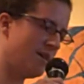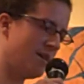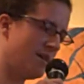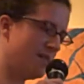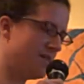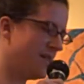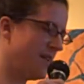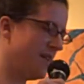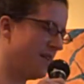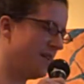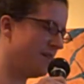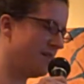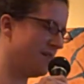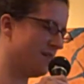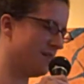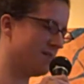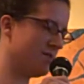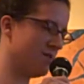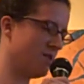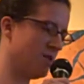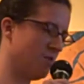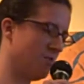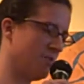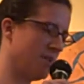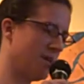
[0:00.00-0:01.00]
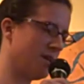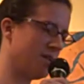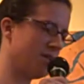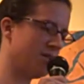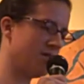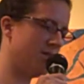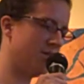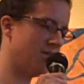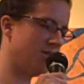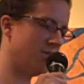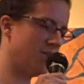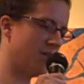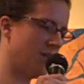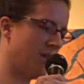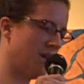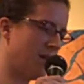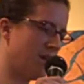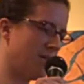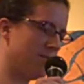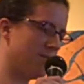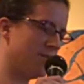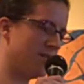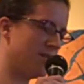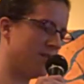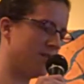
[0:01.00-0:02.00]
Its antics are the biggest news in
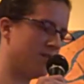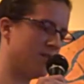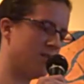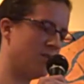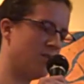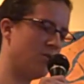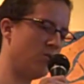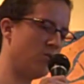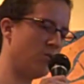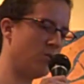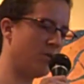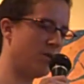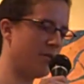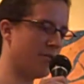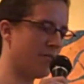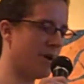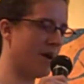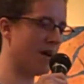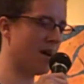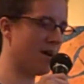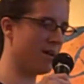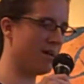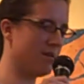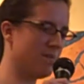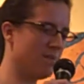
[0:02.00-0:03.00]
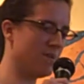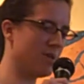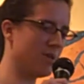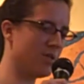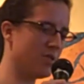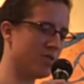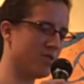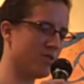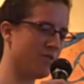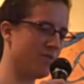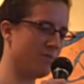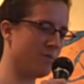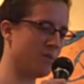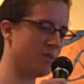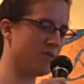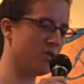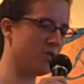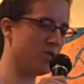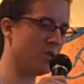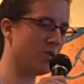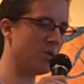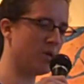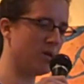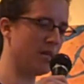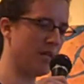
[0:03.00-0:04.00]
M since the order rat emerged from the
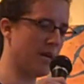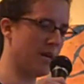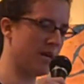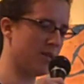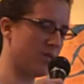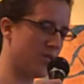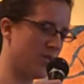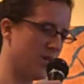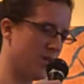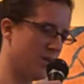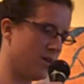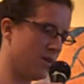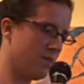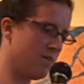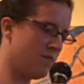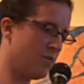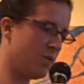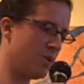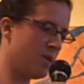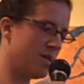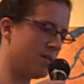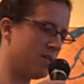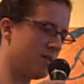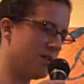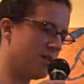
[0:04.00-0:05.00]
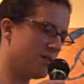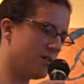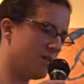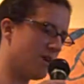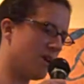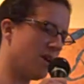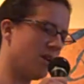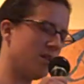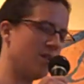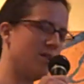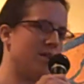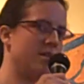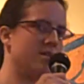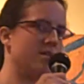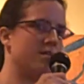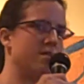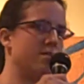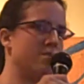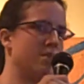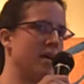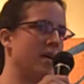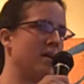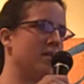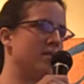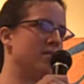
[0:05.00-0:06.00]
sewer last year to foist his colony's
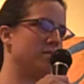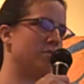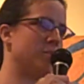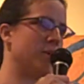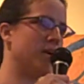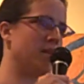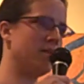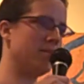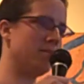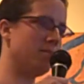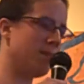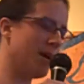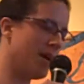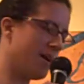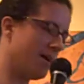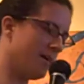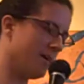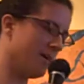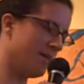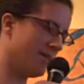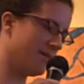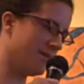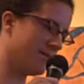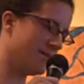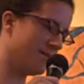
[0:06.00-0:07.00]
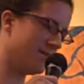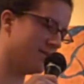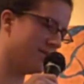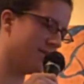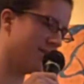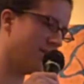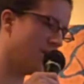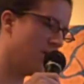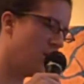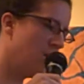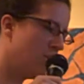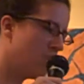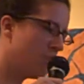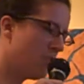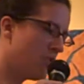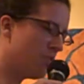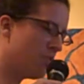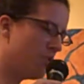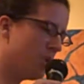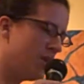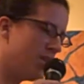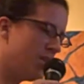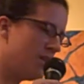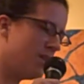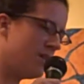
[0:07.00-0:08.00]
demands upon the mayor.
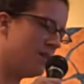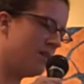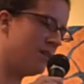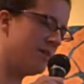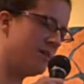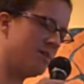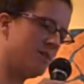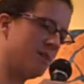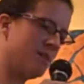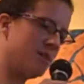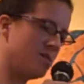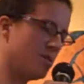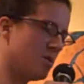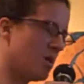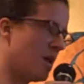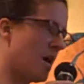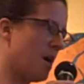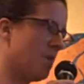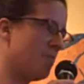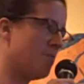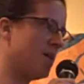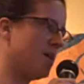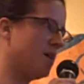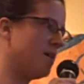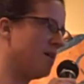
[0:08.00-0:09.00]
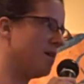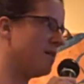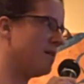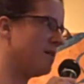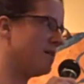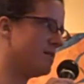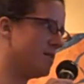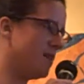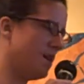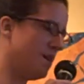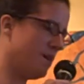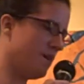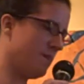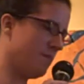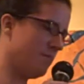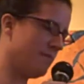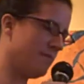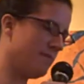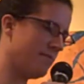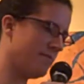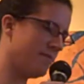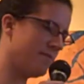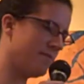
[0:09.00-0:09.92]
But really, these things are happening all the time.